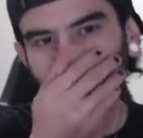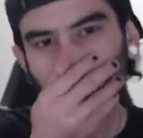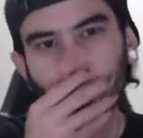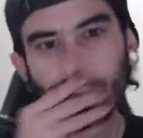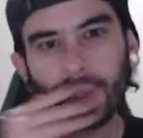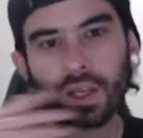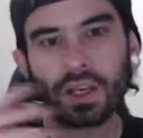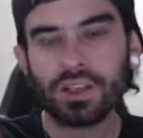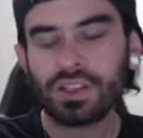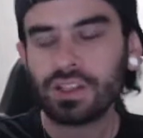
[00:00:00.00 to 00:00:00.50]

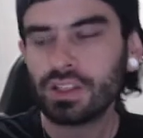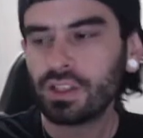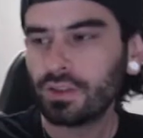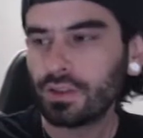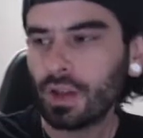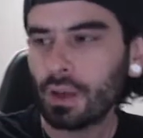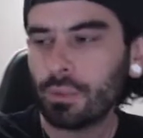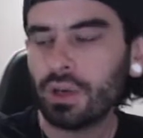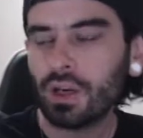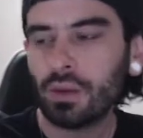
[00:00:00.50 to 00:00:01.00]
because
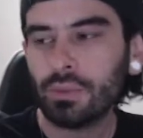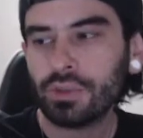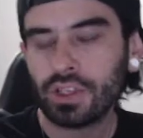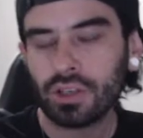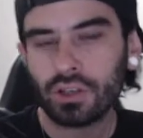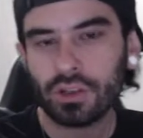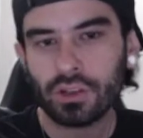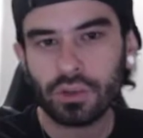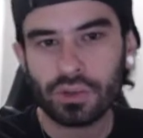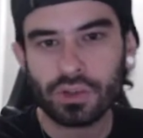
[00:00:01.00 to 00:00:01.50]
I'm gonna
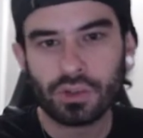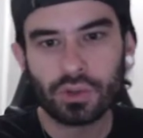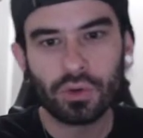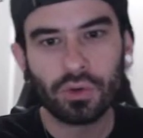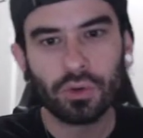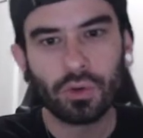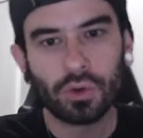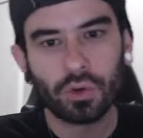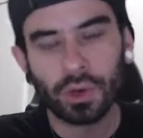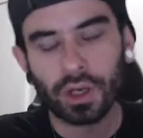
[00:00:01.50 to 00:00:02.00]
tell you a little
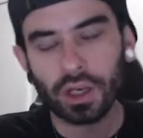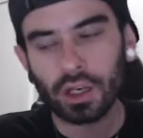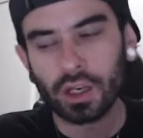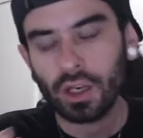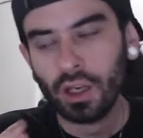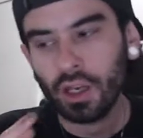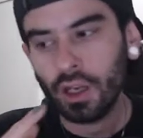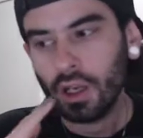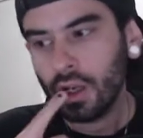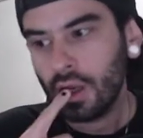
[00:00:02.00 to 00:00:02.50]
story real quick.
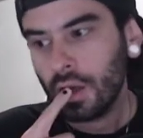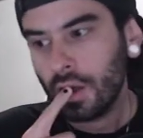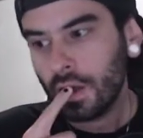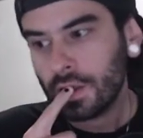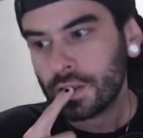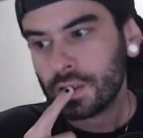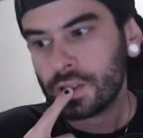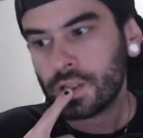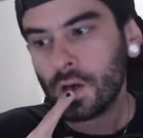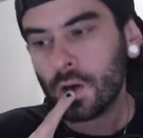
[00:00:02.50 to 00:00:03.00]

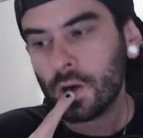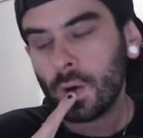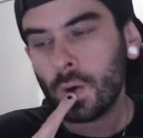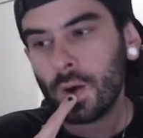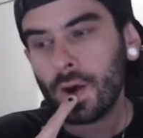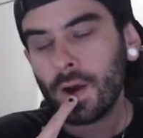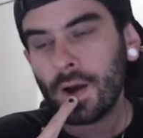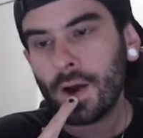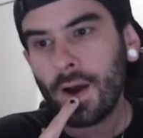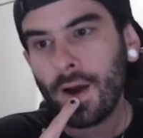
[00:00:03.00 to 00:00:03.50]

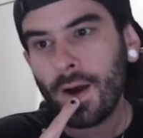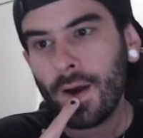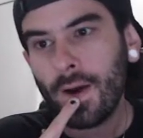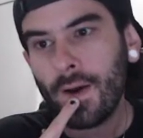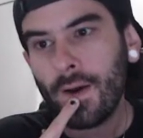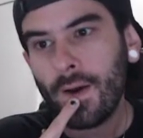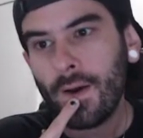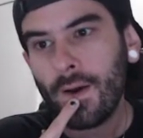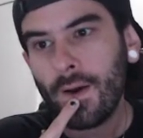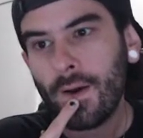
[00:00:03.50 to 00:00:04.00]
So
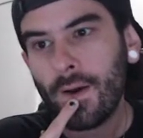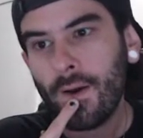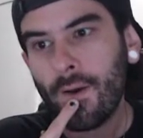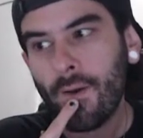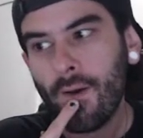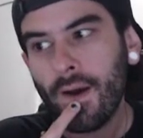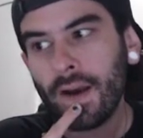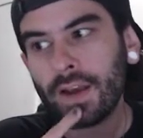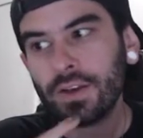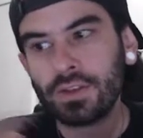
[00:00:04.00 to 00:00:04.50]

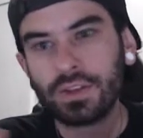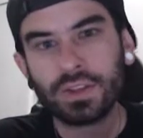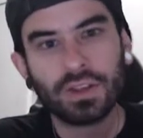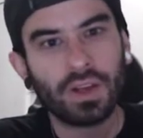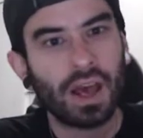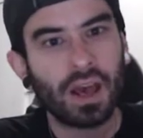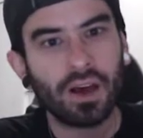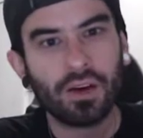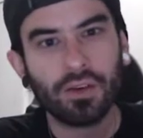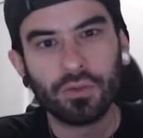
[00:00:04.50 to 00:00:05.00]
I used to
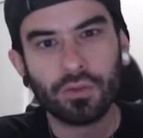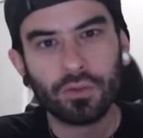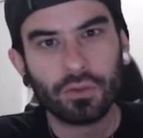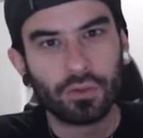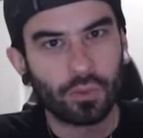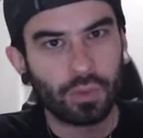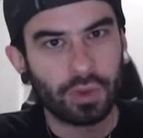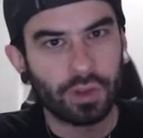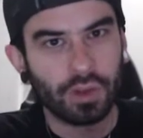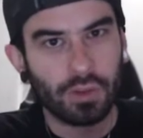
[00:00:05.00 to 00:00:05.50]

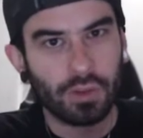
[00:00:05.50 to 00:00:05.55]
have really